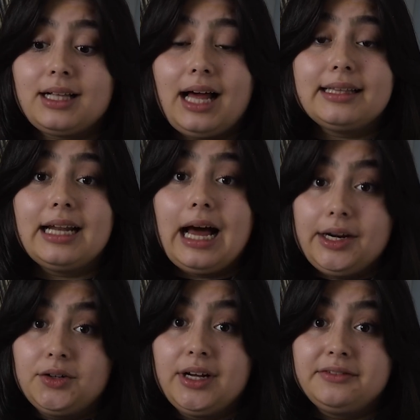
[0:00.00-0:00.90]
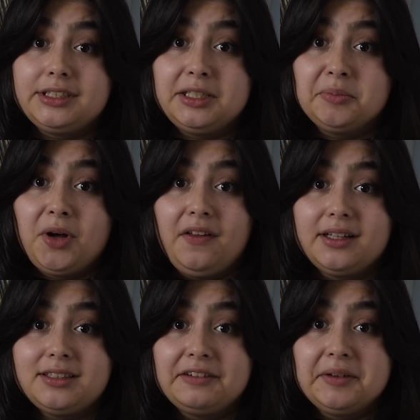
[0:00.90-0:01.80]
glad that I don't have to keep all that
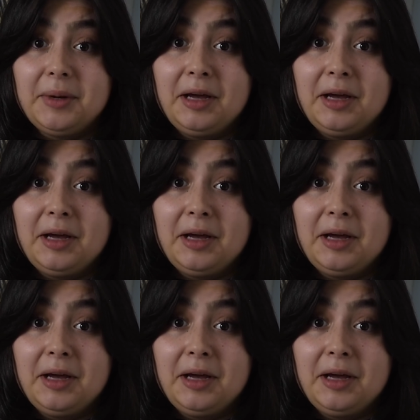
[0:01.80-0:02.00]
stuff in my